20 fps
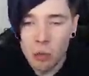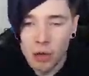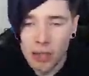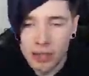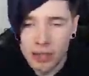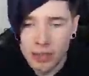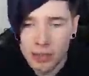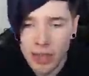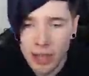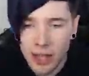what
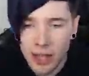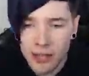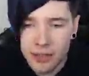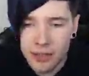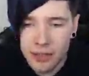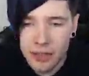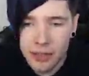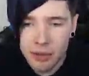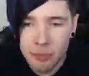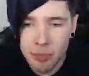is
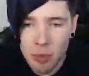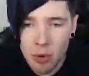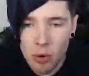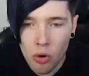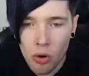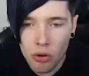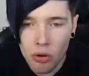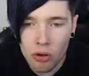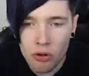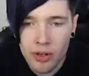this? Is this a
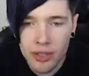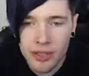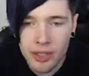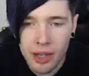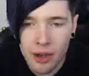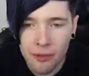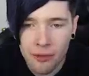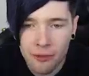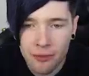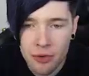ball or is
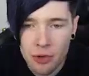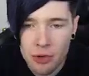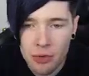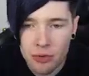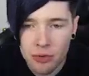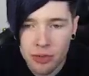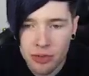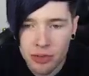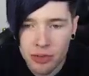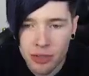it a
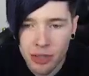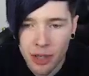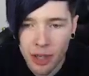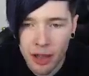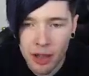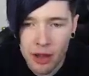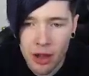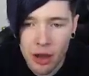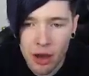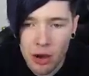fruit?
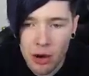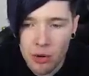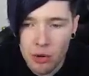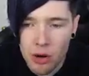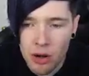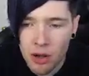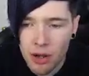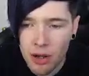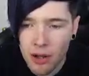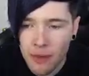
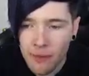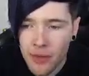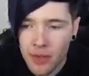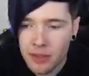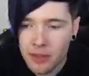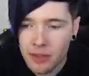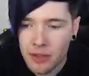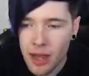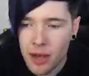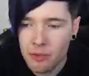Hello.
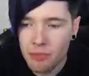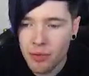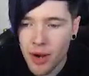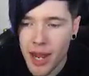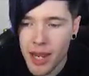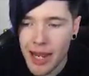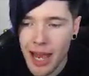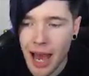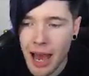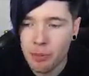This is a
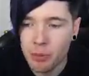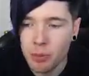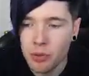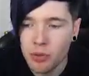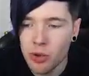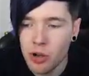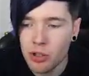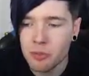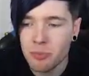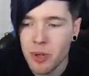red
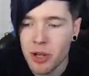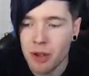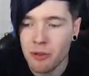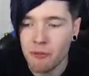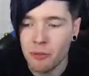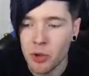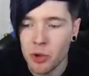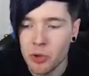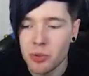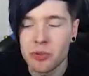apple, not to be
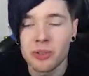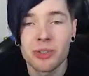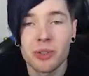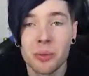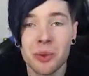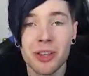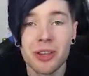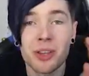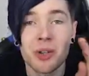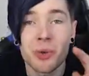confused
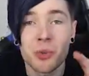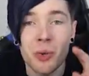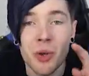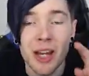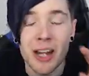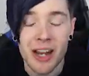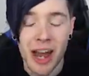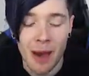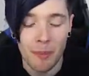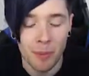with a
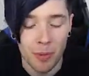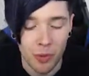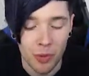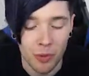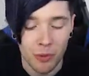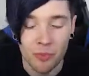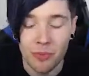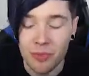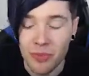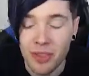green
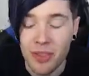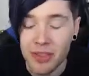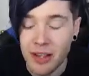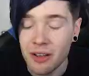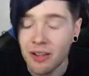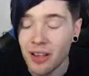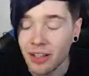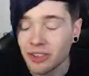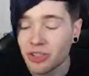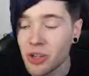apple.
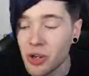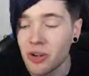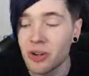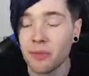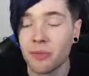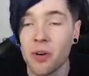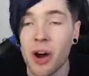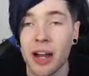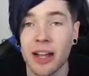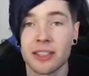that's good
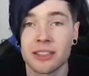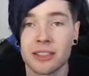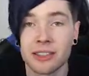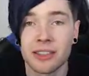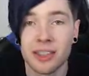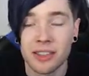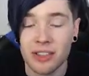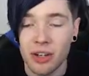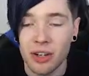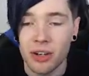
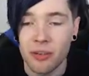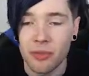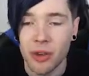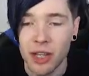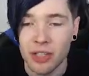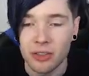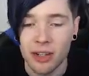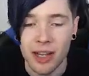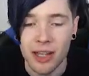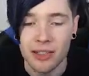advice. That's good
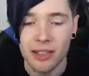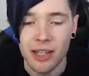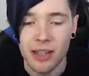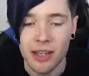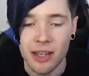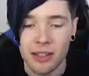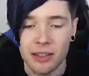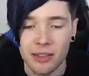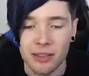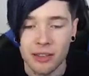advice. Right. right, let's eat
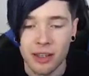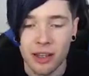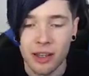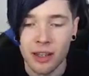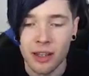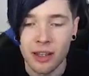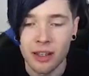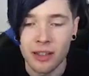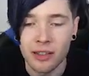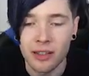this.
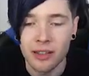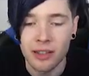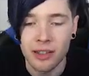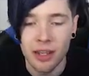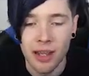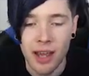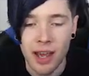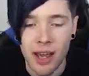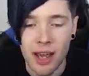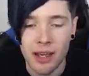
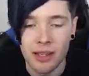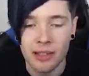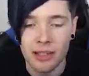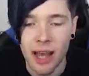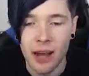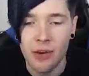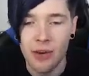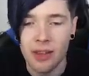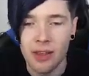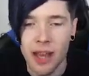Yes.
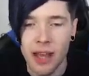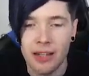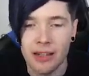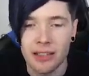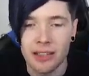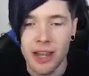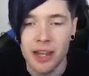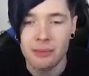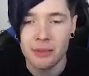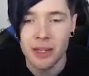How did that take